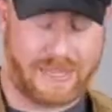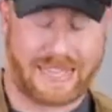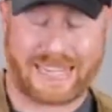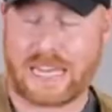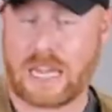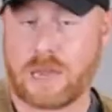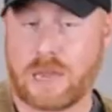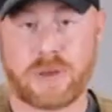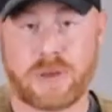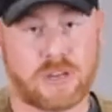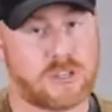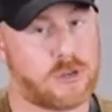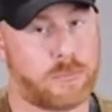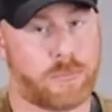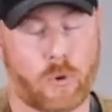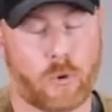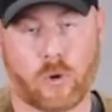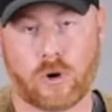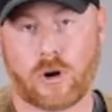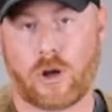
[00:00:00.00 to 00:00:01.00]
keeping
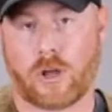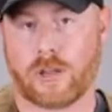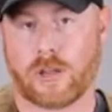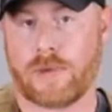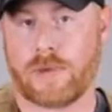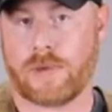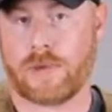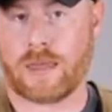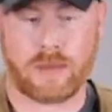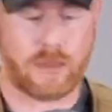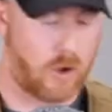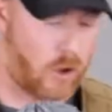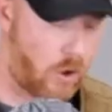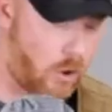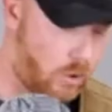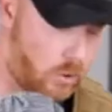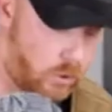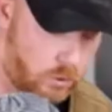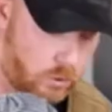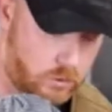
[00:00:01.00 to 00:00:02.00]
support on the baby the
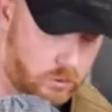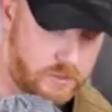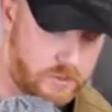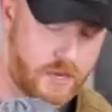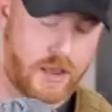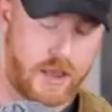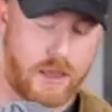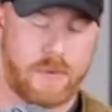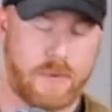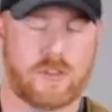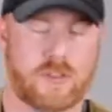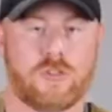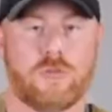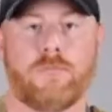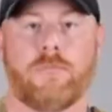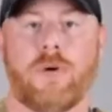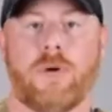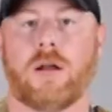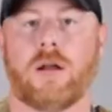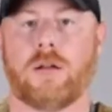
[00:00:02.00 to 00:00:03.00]
whole time as you
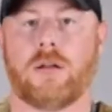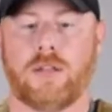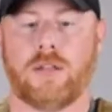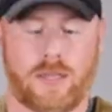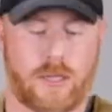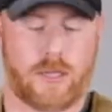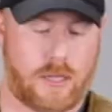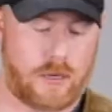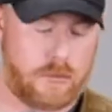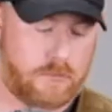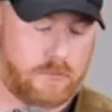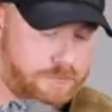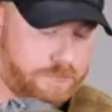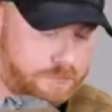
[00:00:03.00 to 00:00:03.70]
buckle it in.